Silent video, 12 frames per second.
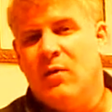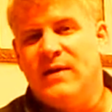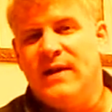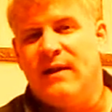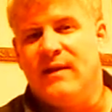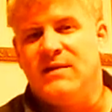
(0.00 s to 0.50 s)

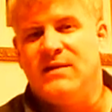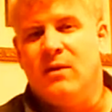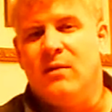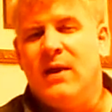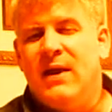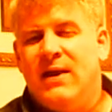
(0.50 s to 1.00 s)
Rodella,
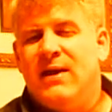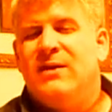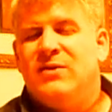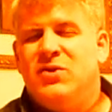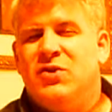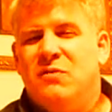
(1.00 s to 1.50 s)
so
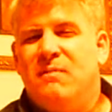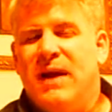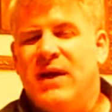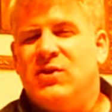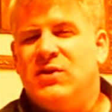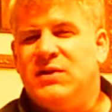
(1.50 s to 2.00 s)
2
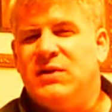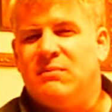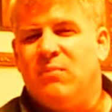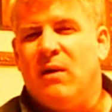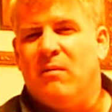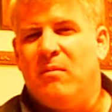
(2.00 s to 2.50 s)
pages is
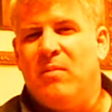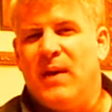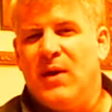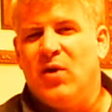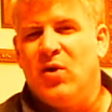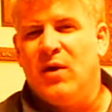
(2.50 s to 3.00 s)

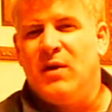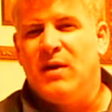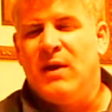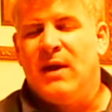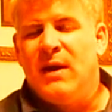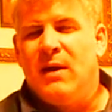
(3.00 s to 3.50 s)
probably good,
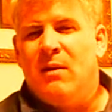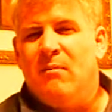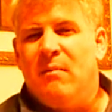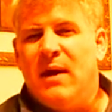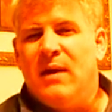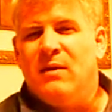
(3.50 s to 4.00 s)

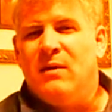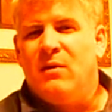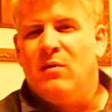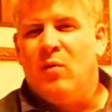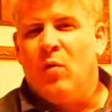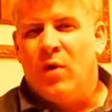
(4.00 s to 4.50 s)
but
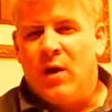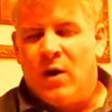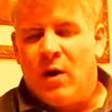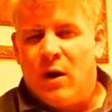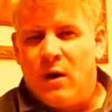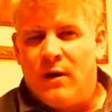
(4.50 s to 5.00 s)
work
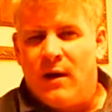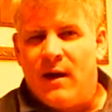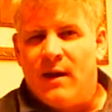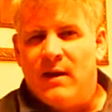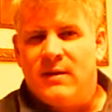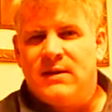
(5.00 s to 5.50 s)
hard
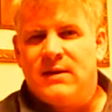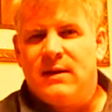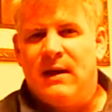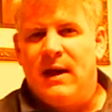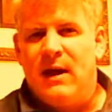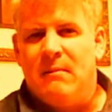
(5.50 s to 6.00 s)
on it.
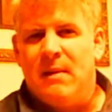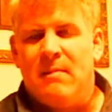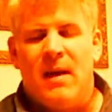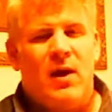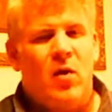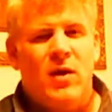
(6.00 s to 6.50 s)

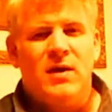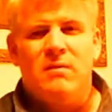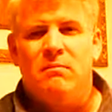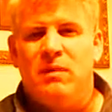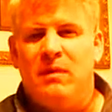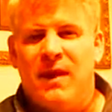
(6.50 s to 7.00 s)
I'm not going
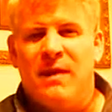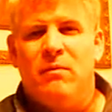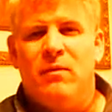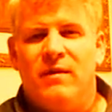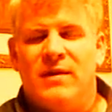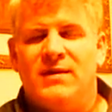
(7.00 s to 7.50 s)
to
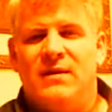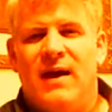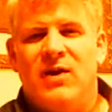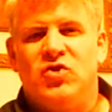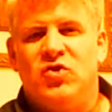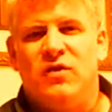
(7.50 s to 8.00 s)
belabor this
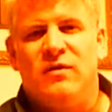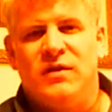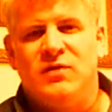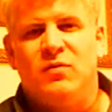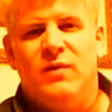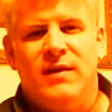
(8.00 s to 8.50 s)
lecture.
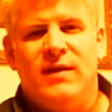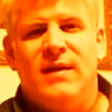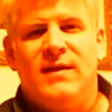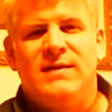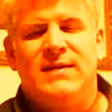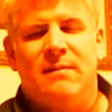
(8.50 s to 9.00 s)
It's really
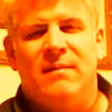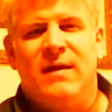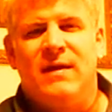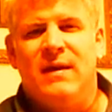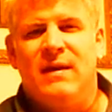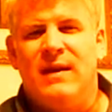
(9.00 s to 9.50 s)

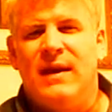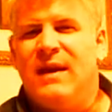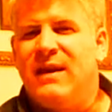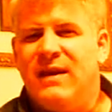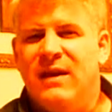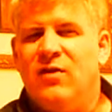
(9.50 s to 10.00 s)
something that
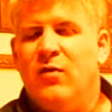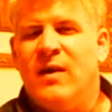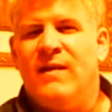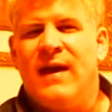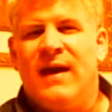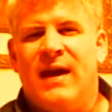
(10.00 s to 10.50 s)
you need to
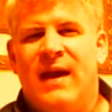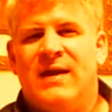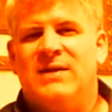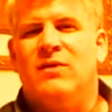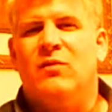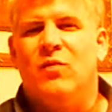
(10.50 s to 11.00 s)
read that
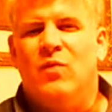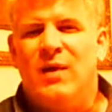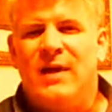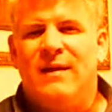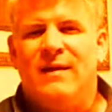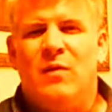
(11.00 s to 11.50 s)
case and
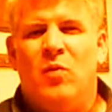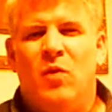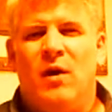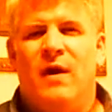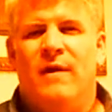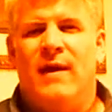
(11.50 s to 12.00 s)
really
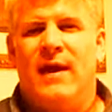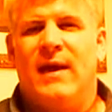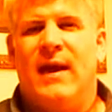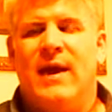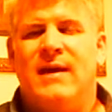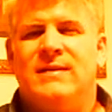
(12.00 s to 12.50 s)
work on that
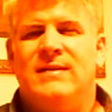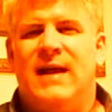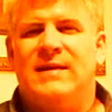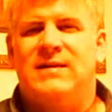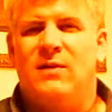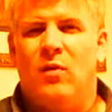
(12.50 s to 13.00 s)
case.
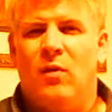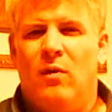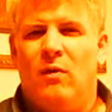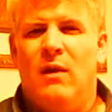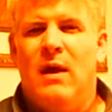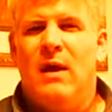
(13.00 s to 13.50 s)
That's the
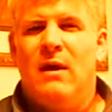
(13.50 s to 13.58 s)
whole